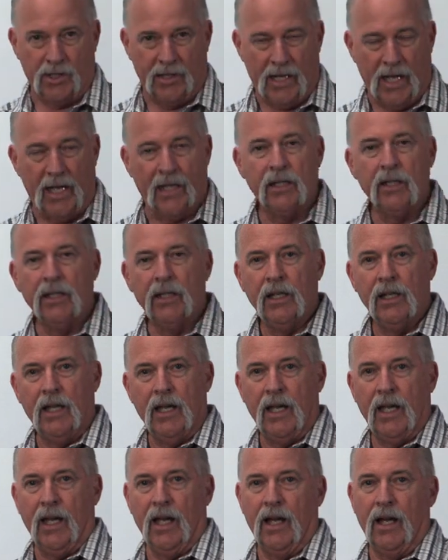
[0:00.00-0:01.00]
and that,
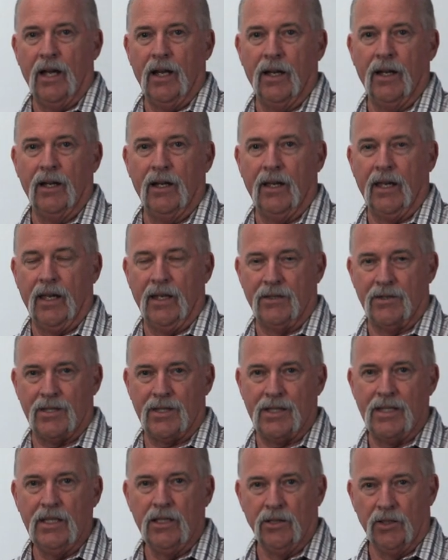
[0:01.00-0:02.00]
and
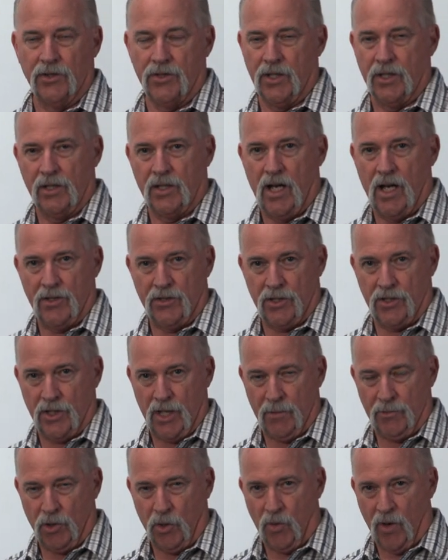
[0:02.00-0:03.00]
seals, and causes
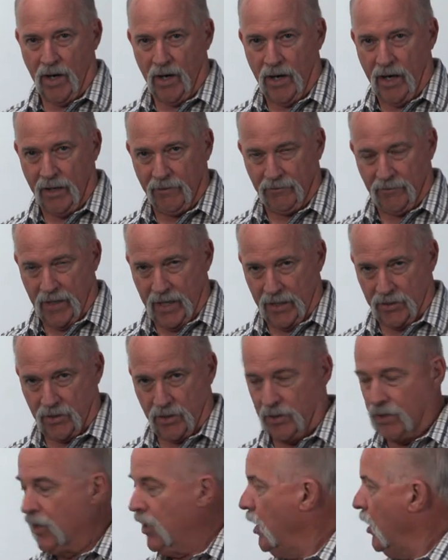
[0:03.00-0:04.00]
them to wear out
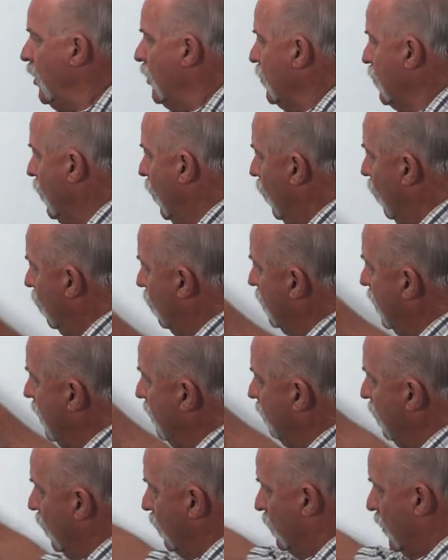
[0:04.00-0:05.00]
faster. So
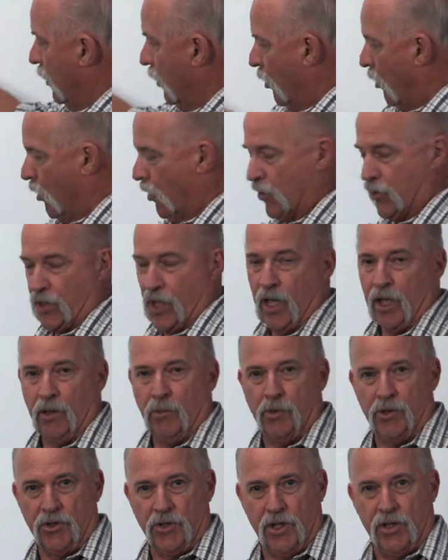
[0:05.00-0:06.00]
keep those in a horizontal
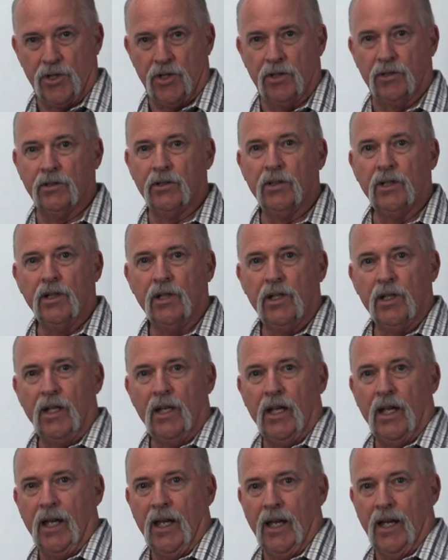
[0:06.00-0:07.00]
position,
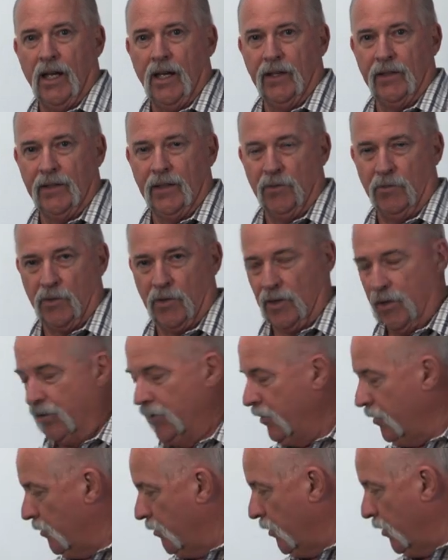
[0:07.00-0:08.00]
and then we're
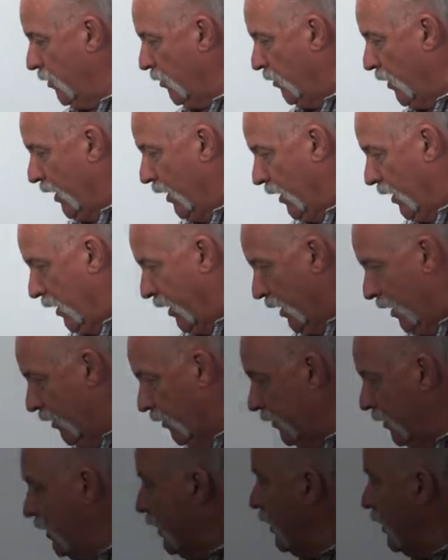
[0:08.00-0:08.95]
ready to go.